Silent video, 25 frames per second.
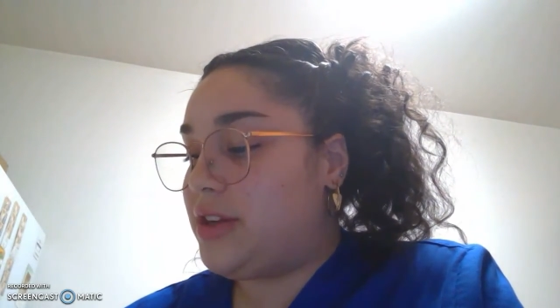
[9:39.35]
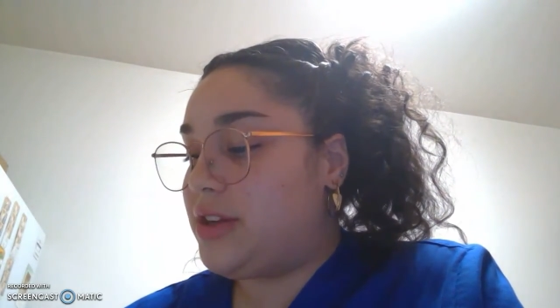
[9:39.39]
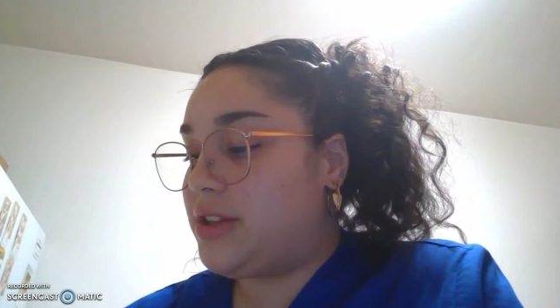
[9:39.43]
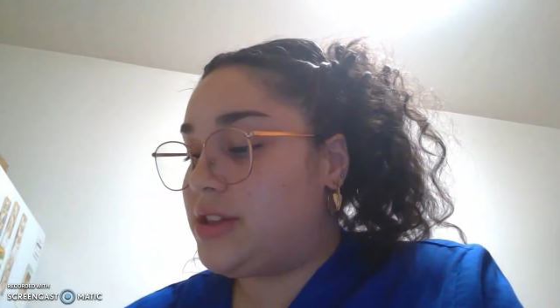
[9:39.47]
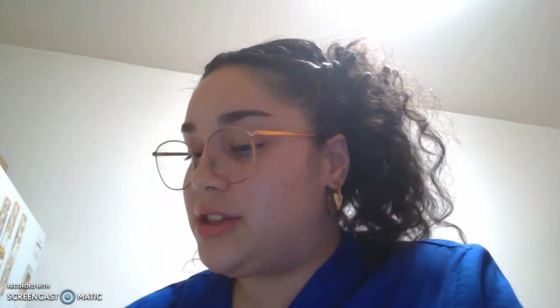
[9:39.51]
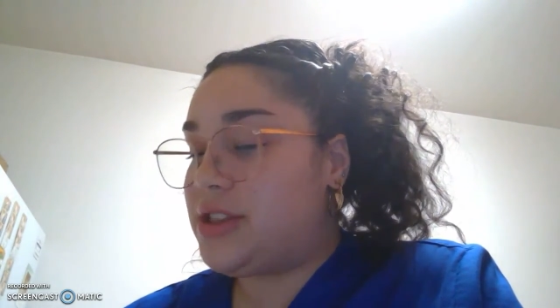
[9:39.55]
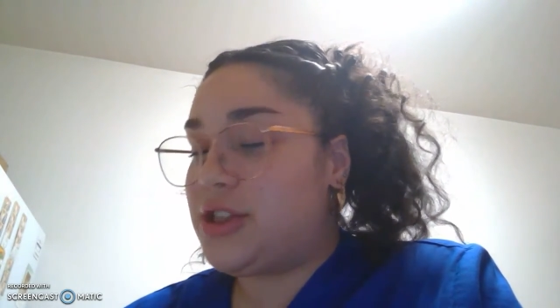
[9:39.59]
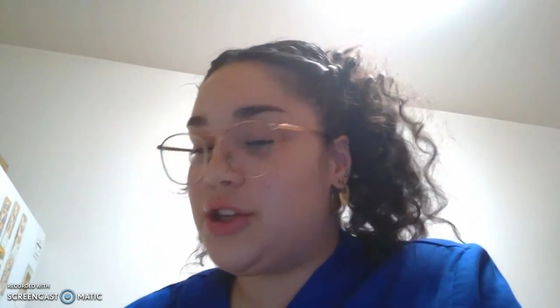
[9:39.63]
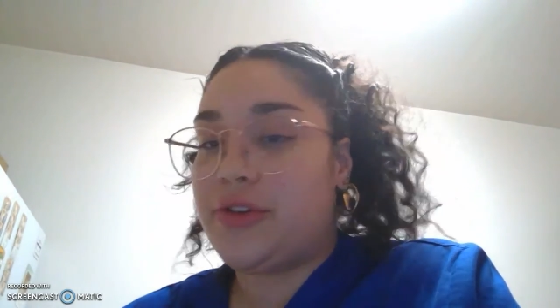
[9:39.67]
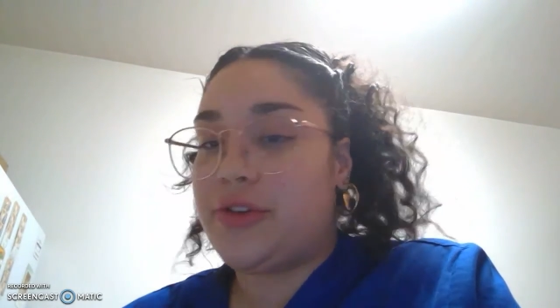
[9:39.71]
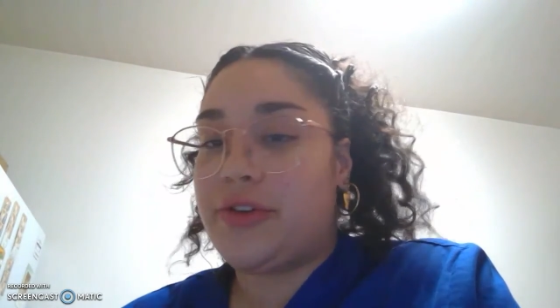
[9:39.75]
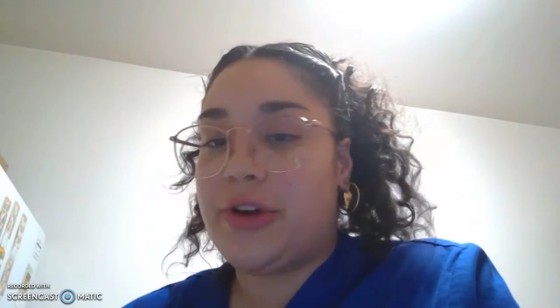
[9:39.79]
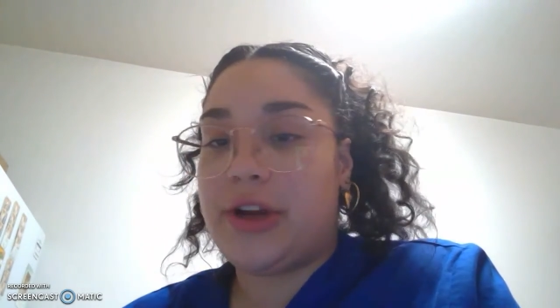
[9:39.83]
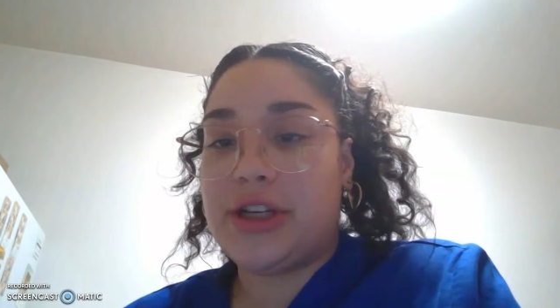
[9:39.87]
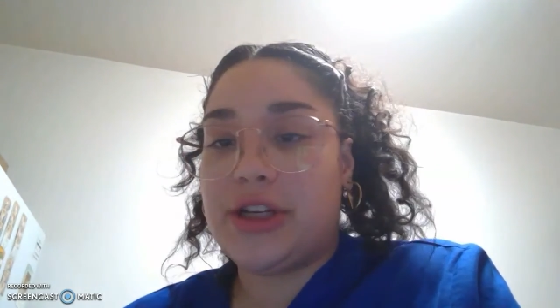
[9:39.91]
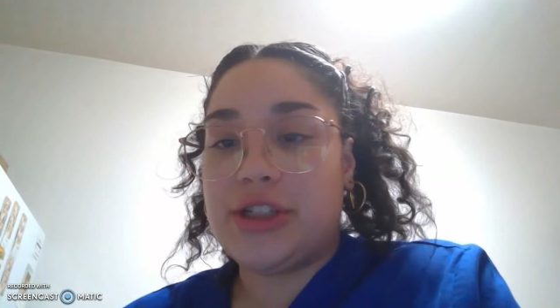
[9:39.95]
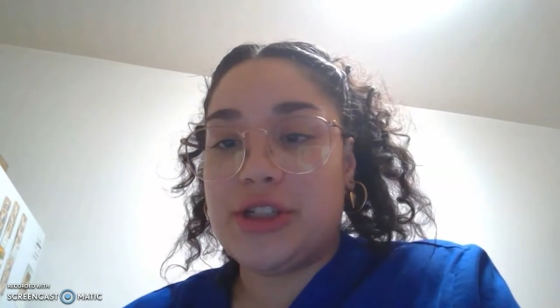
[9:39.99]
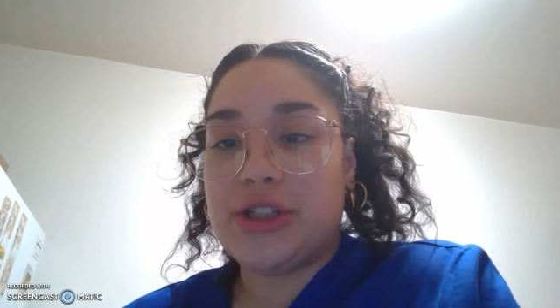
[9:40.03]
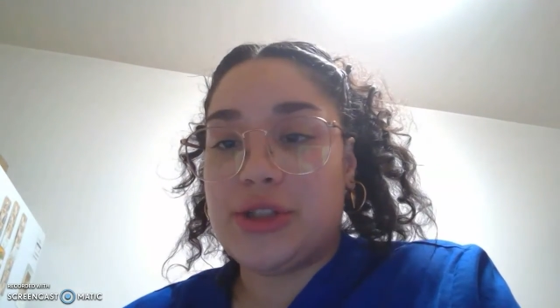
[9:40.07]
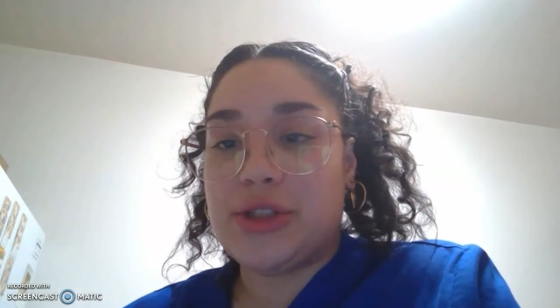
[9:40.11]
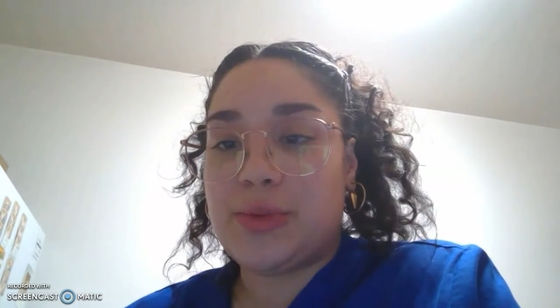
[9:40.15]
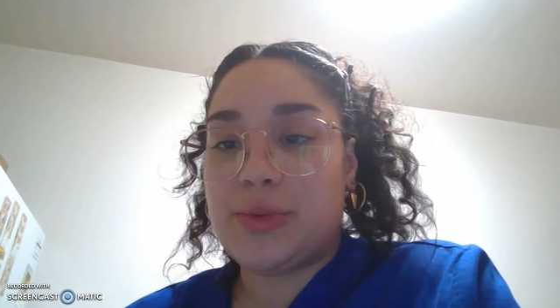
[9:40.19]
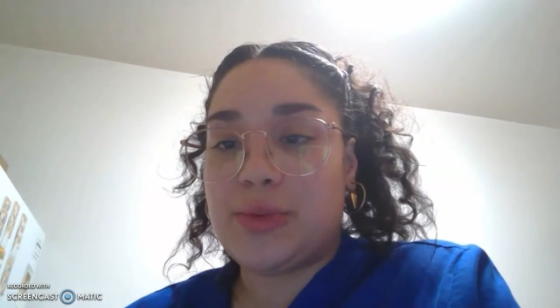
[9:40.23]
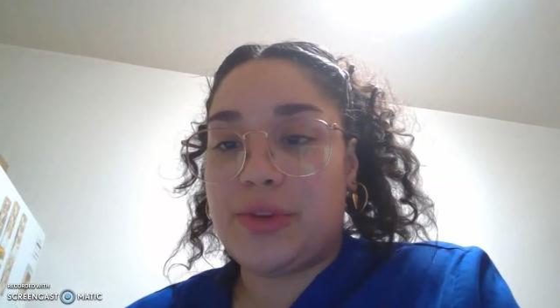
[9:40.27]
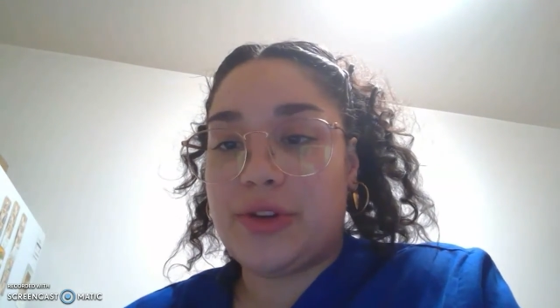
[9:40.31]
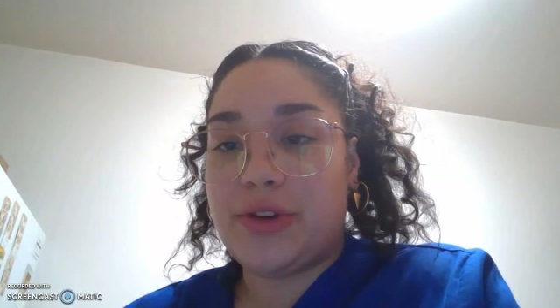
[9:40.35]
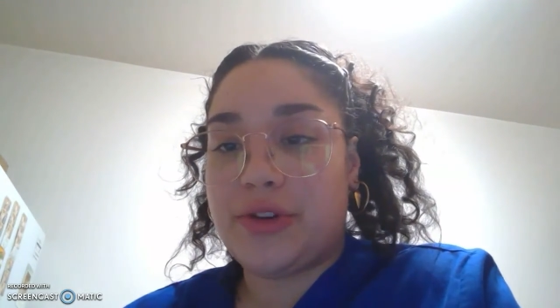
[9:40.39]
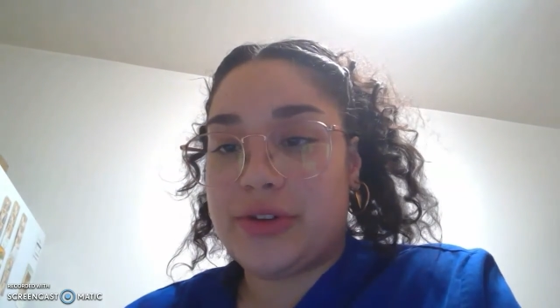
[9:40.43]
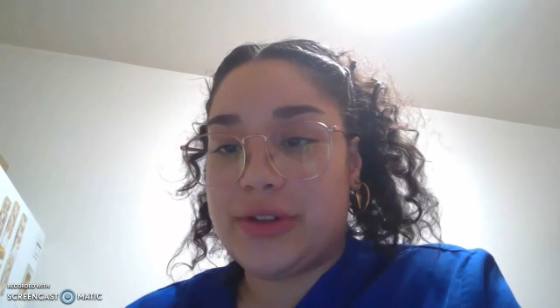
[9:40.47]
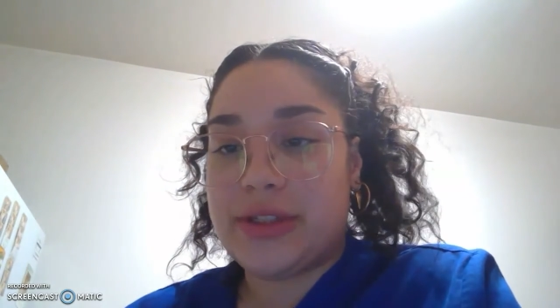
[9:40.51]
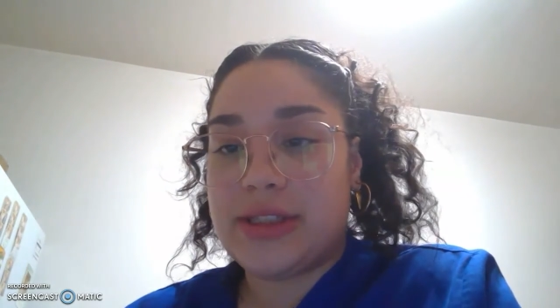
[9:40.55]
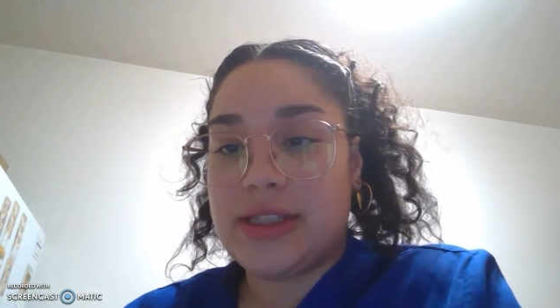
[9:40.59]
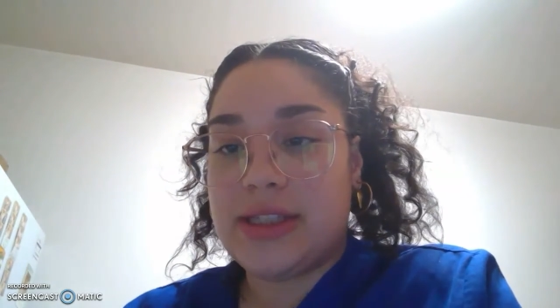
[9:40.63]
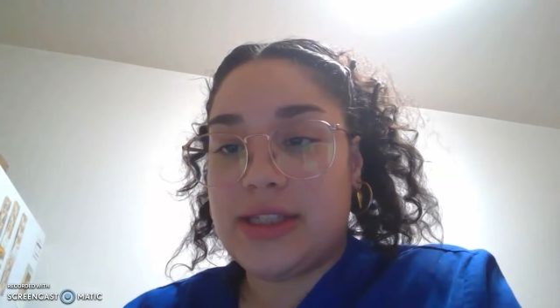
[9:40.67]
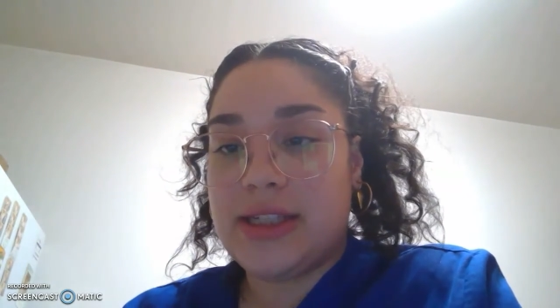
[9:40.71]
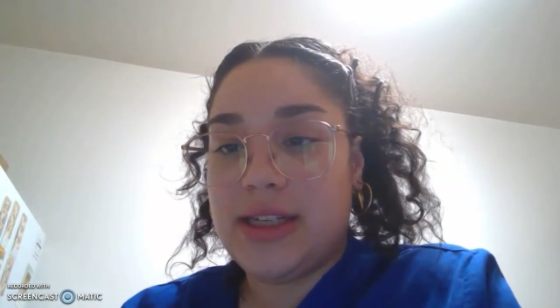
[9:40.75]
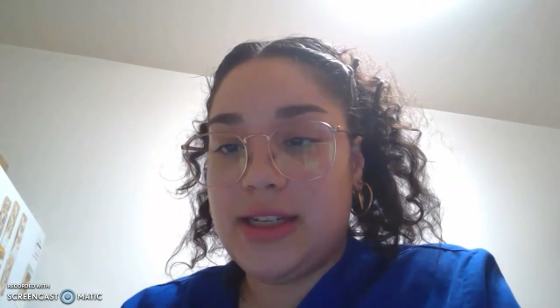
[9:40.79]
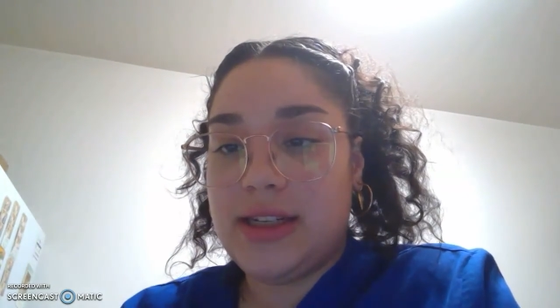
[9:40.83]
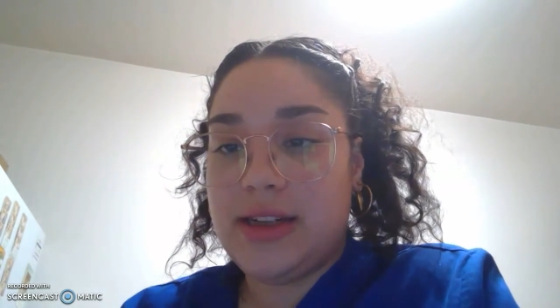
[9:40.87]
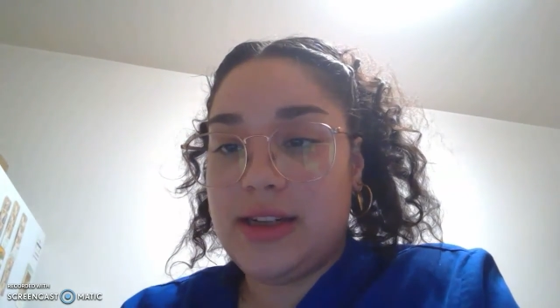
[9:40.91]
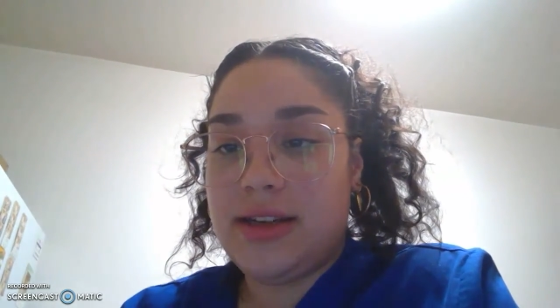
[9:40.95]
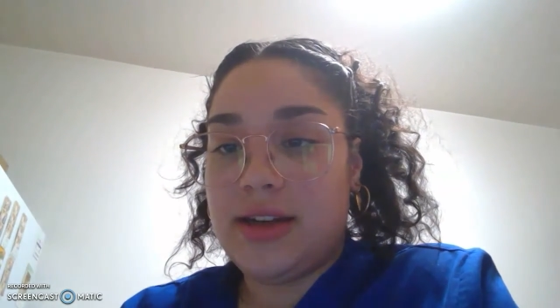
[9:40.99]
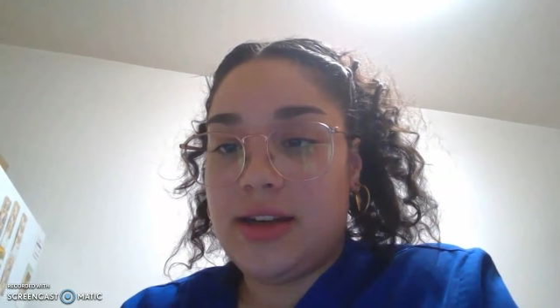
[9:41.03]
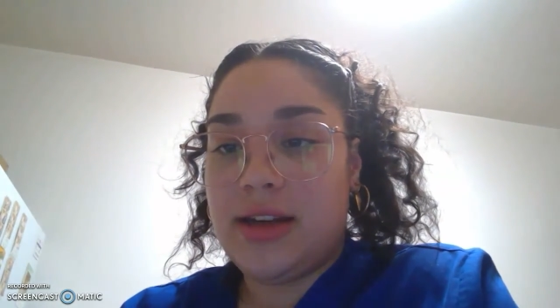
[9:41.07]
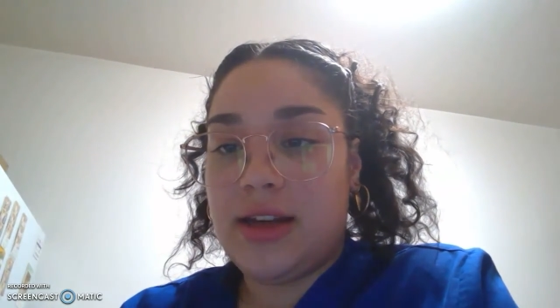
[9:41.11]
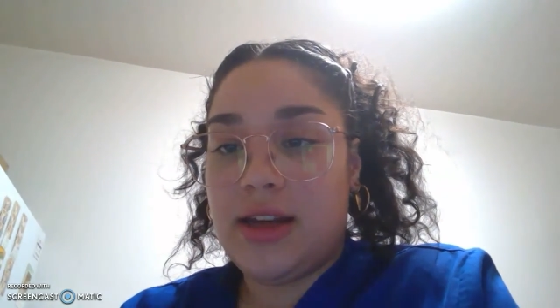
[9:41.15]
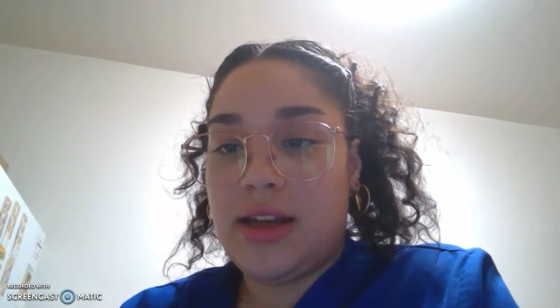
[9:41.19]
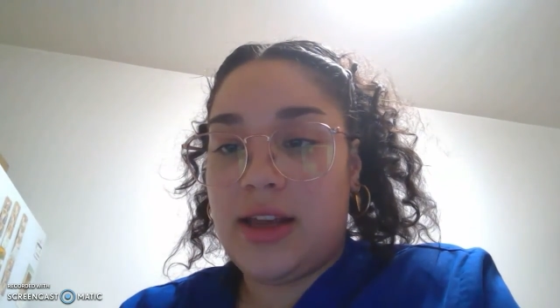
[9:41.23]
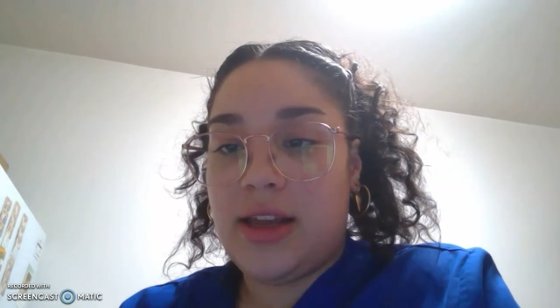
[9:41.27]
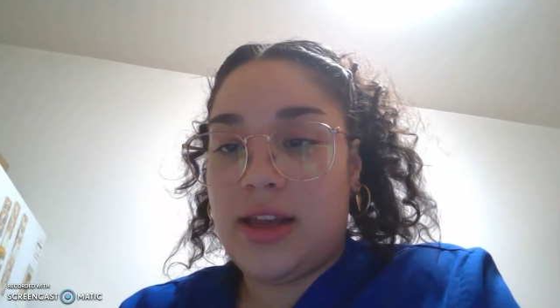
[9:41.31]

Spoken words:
considerations with Kristen.